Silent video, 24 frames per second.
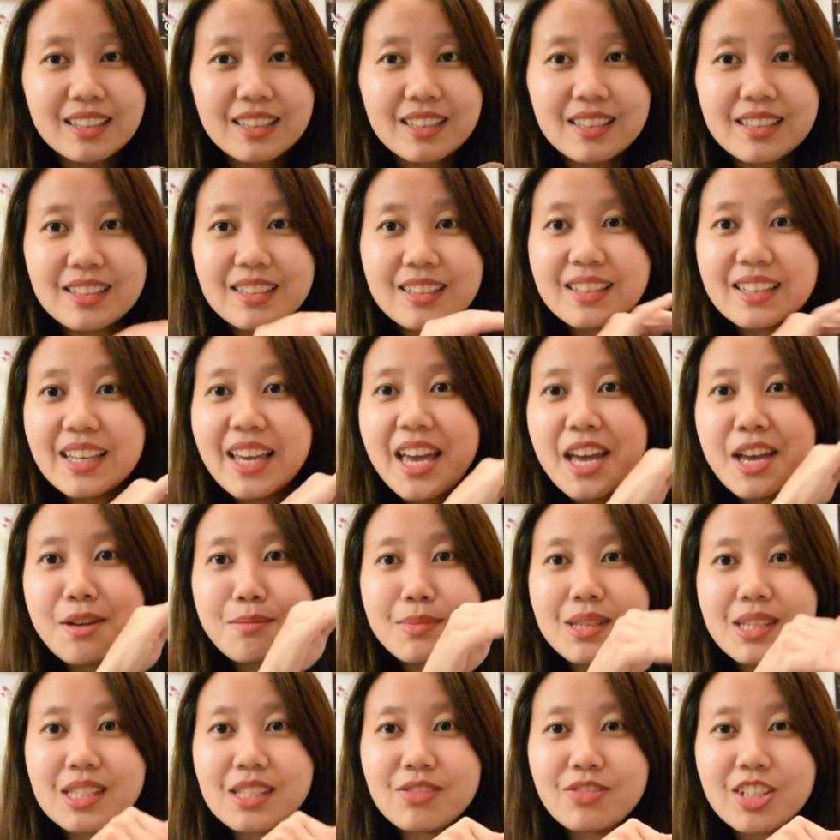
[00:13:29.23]
It's
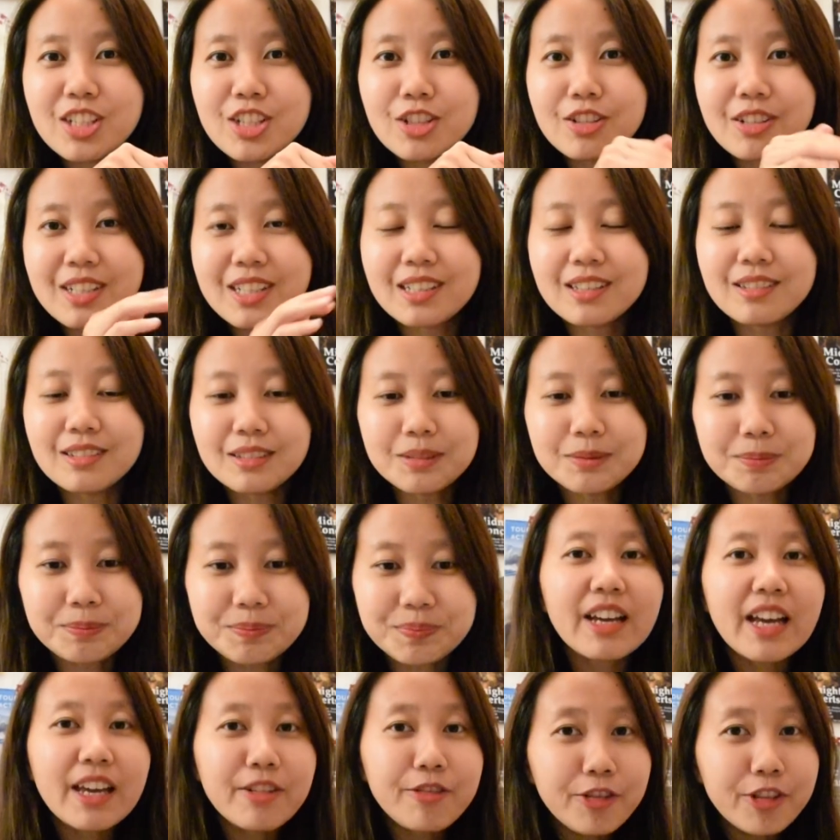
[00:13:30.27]
hemispherical.
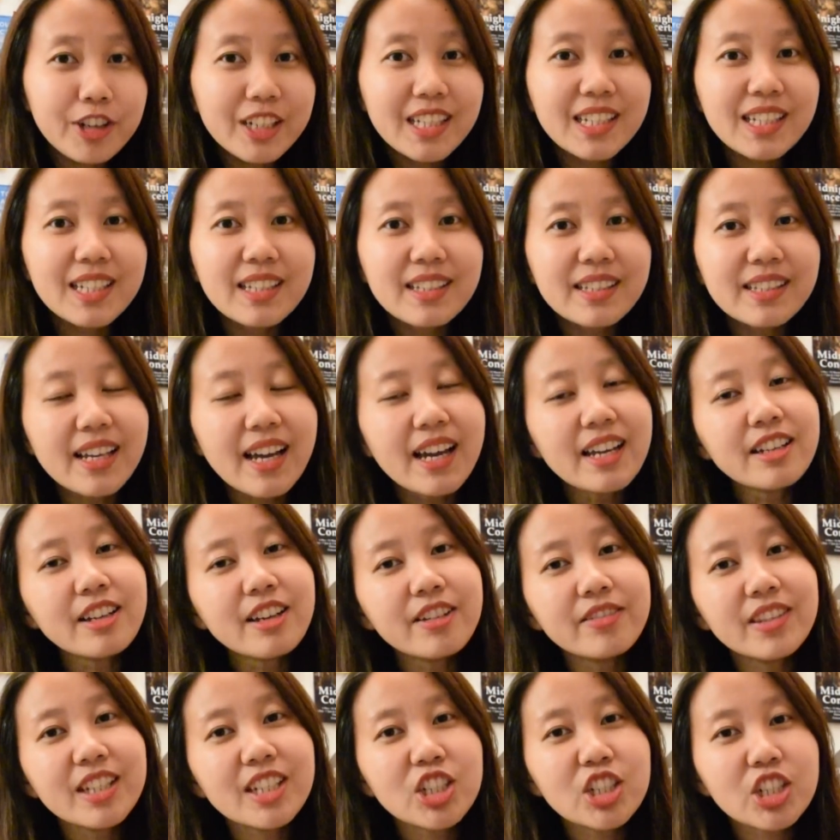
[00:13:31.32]
And for the design
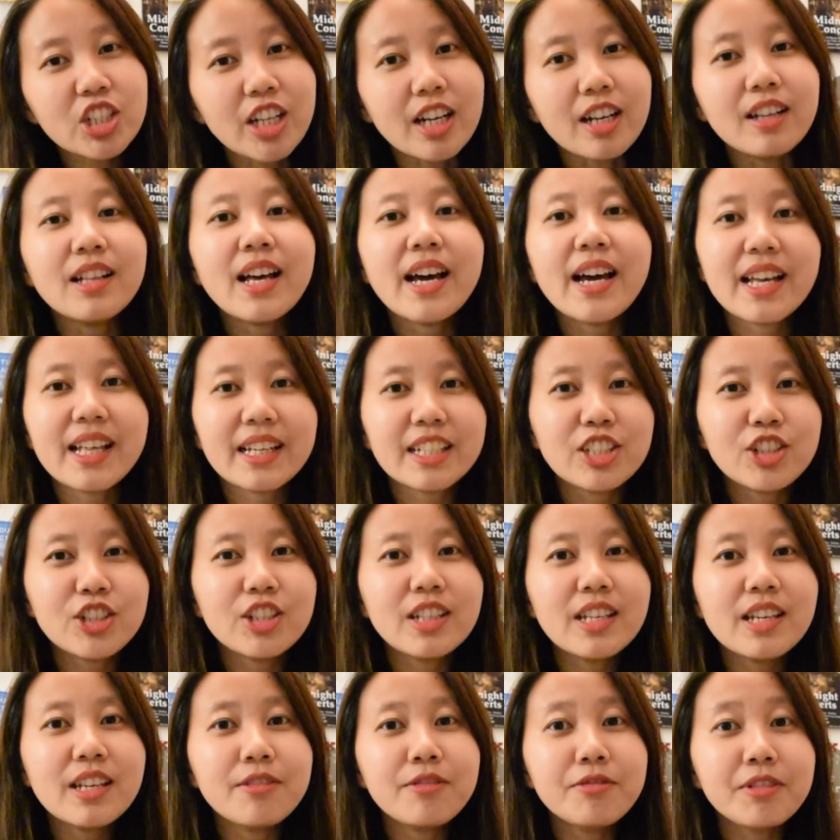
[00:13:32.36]
of the shell, I
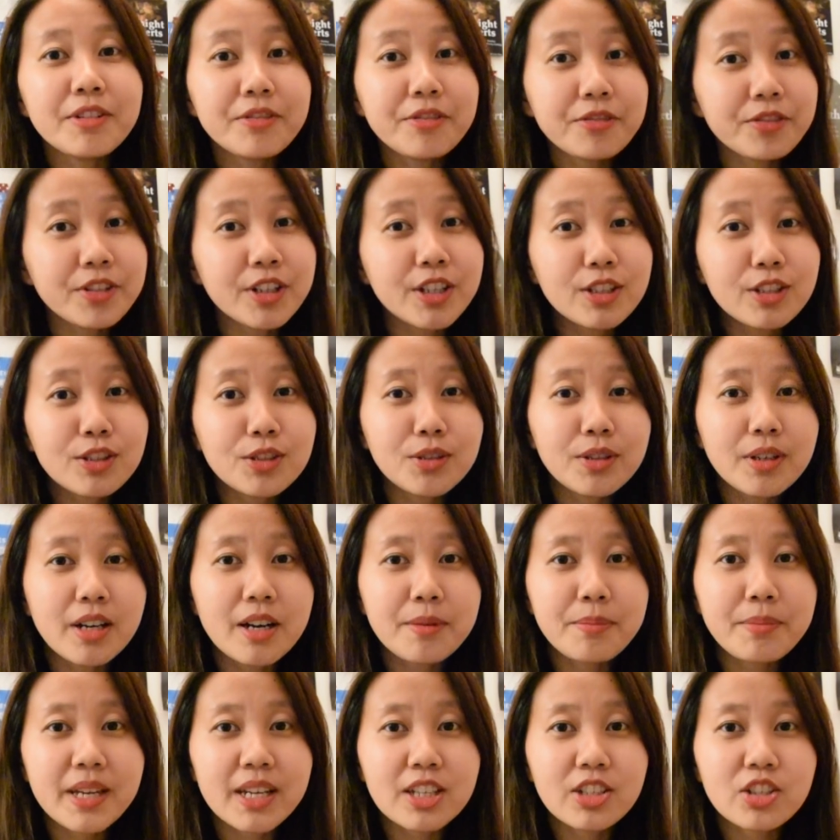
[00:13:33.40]
actually referred to a
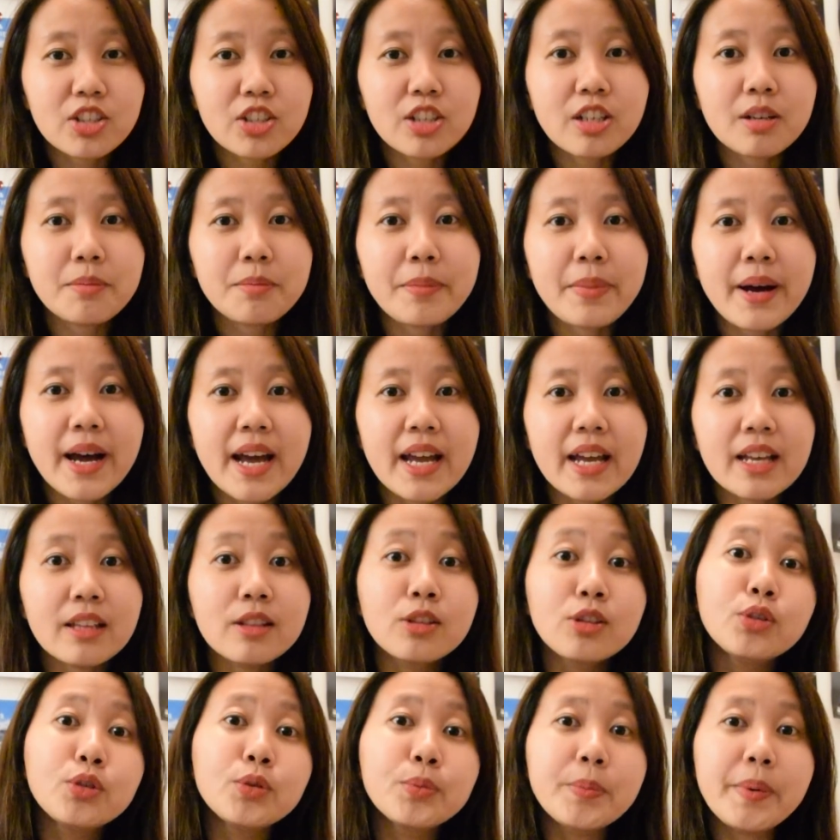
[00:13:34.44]
picture by
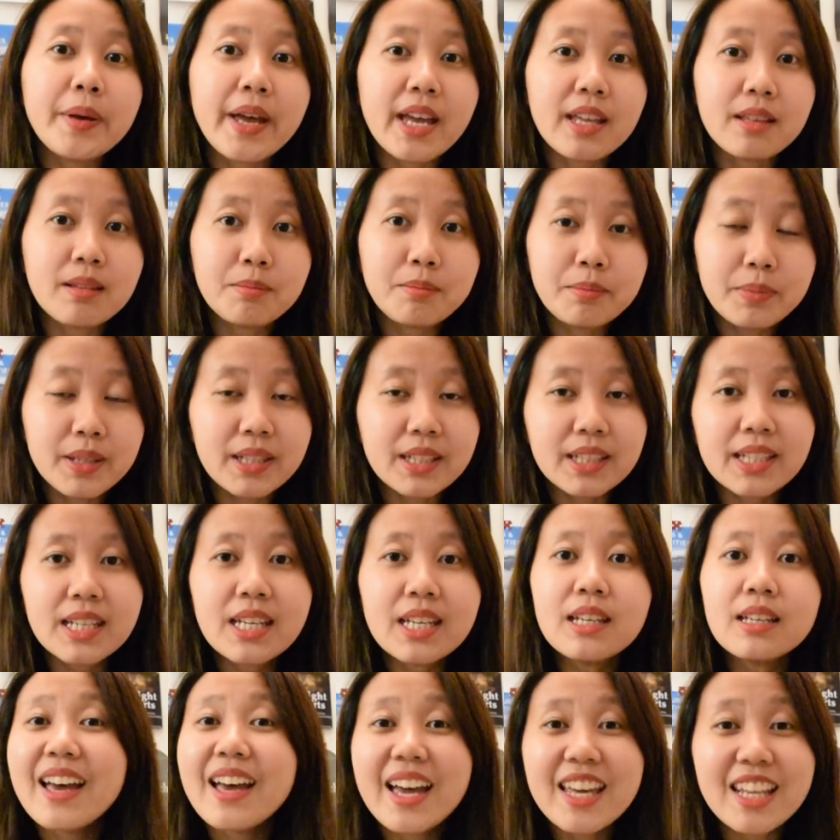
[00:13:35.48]
Loop and
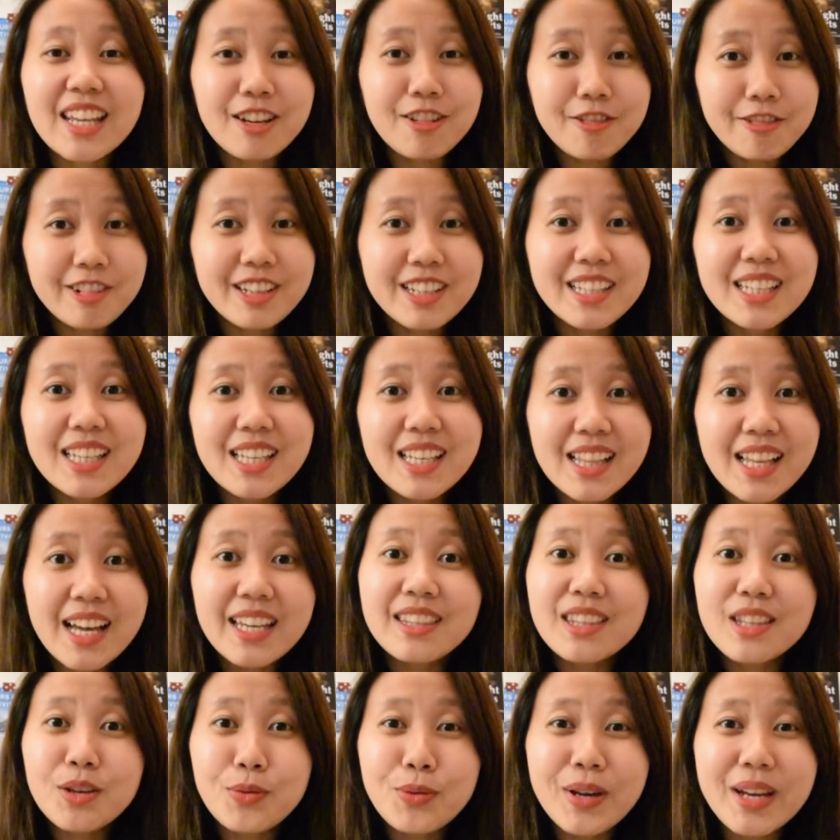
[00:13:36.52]
Billie. And I really
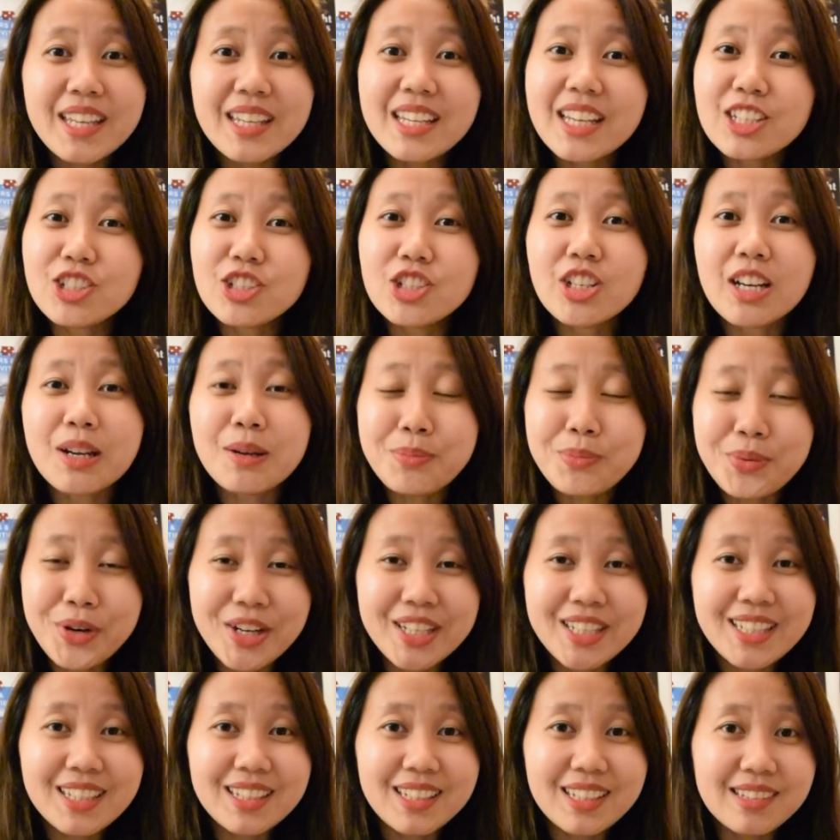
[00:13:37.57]
like the way that she
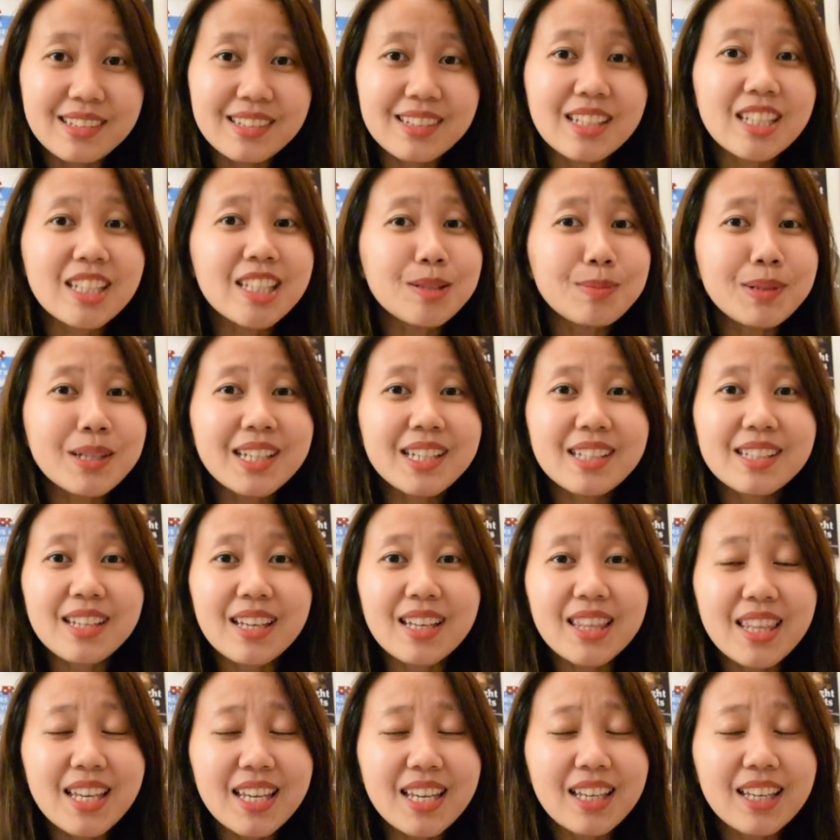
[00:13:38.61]
embroidered the seeds because I
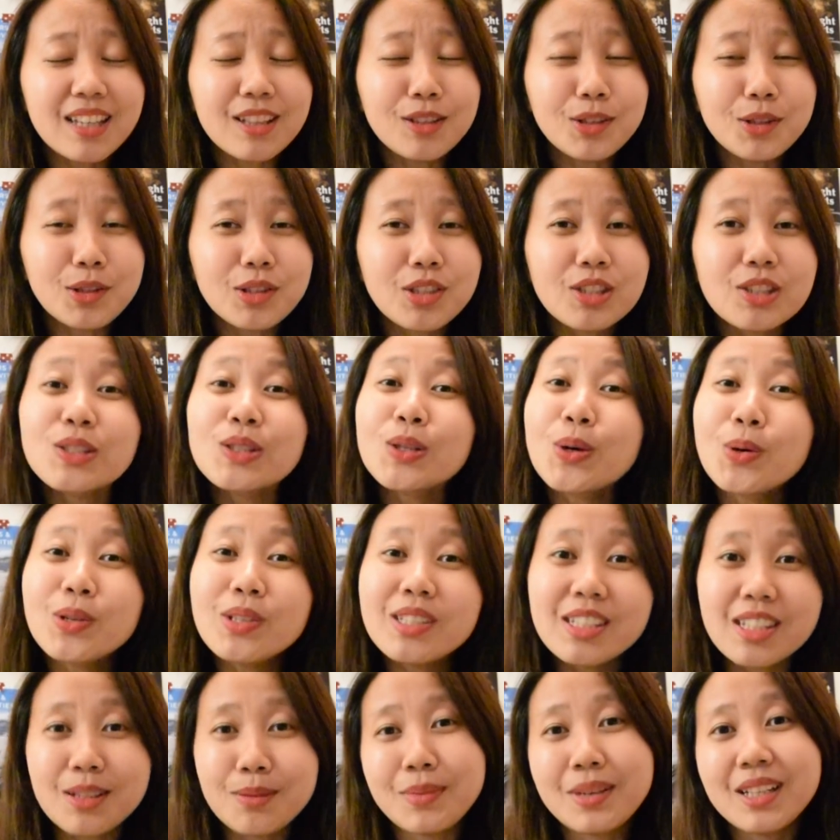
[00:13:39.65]
think it looks so
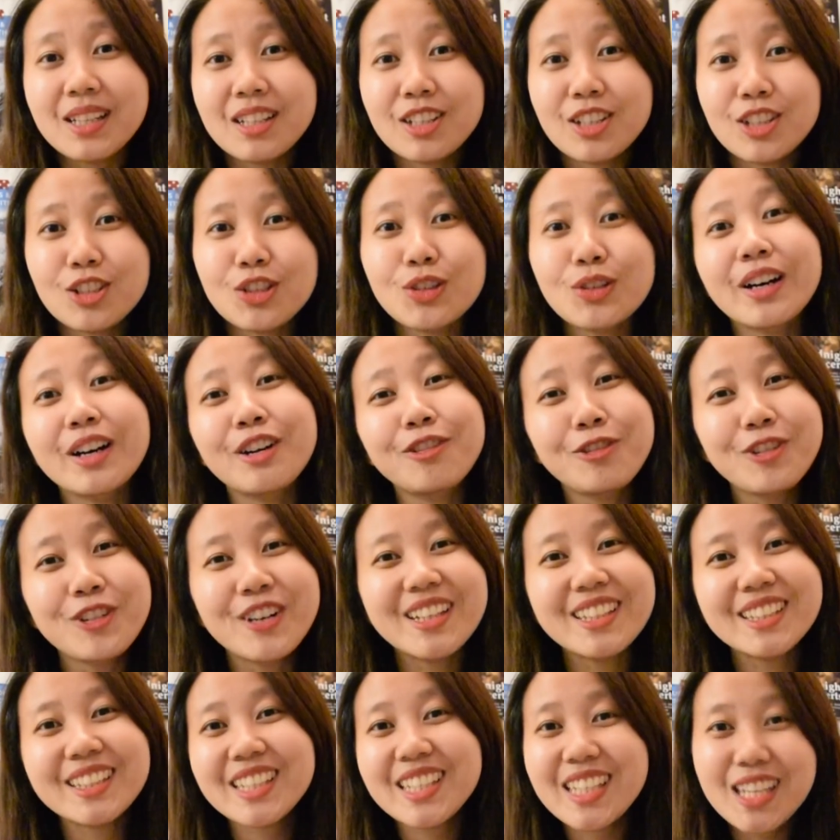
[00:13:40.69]
similar to a
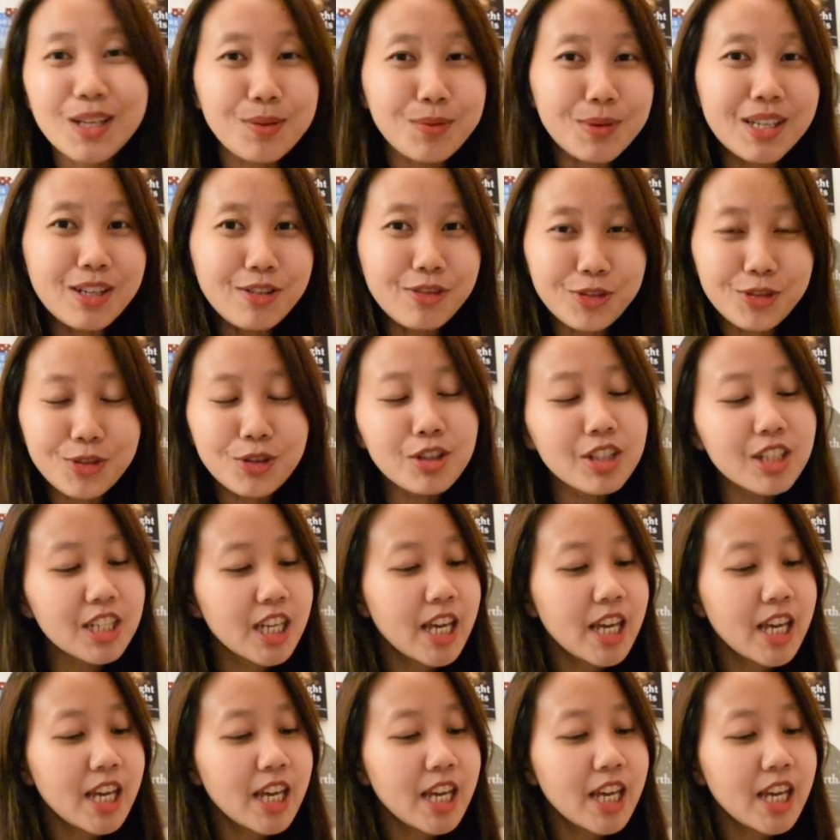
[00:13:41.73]
real kiwi fruit.